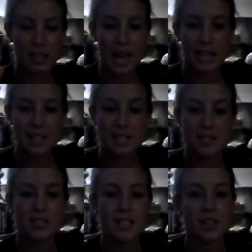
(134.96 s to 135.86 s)

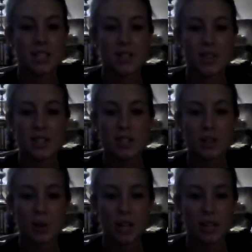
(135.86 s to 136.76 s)
Cognitive skills for this
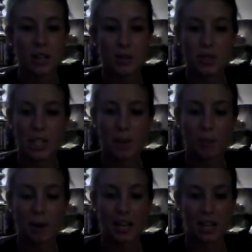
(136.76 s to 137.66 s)
toy include shape
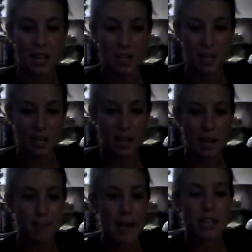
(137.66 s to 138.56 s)
recognition
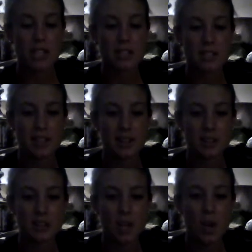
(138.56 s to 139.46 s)
and matching
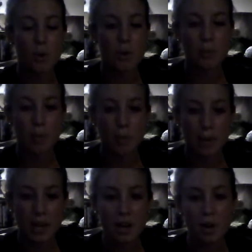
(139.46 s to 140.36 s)
skills with
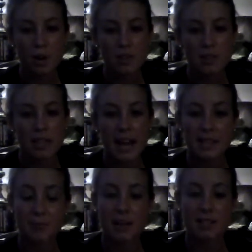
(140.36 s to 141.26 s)
appropriate holes,
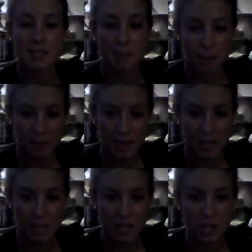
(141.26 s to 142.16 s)
as well as number
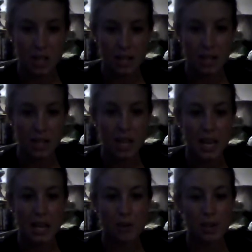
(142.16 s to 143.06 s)
recognition
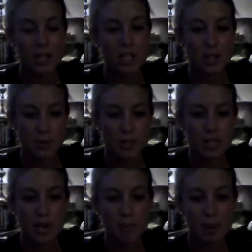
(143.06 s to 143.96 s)
in order to use the
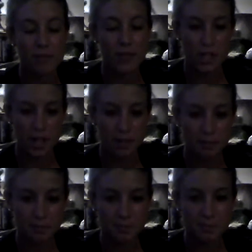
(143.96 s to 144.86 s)
number feature.
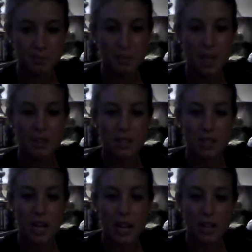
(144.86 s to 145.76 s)
The
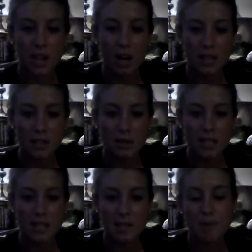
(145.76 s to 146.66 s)
child also
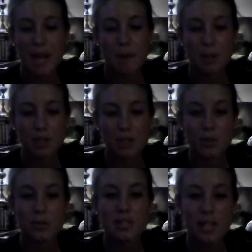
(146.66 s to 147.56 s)
needs to be able to
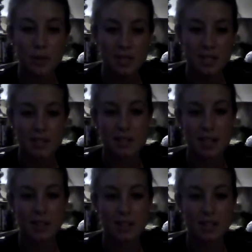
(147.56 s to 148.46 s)
use sequencing
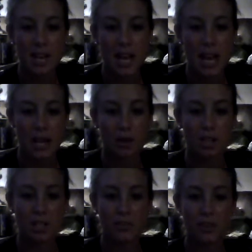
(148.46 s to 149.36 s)
skills in
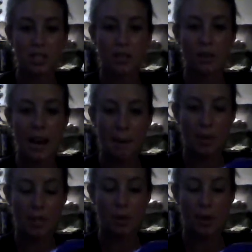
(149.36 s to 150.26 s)
order to first grab
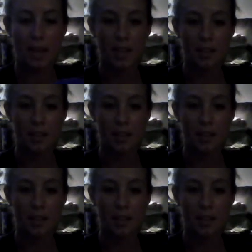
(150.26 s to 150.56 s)
the toy,